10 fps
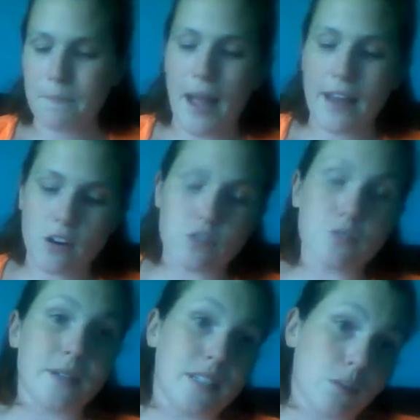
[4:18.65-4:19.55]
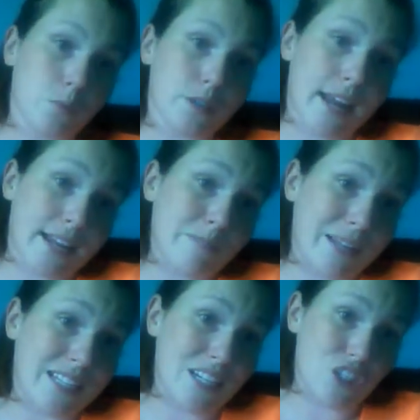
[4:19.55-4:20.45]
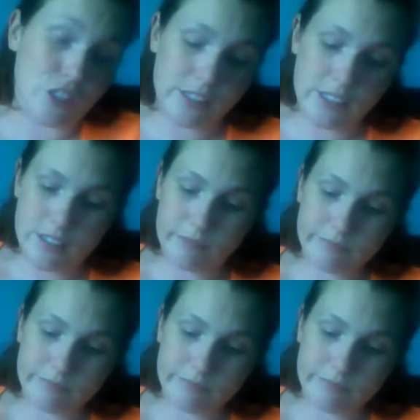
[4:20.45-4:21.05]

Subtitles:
I can also write down the word expectations.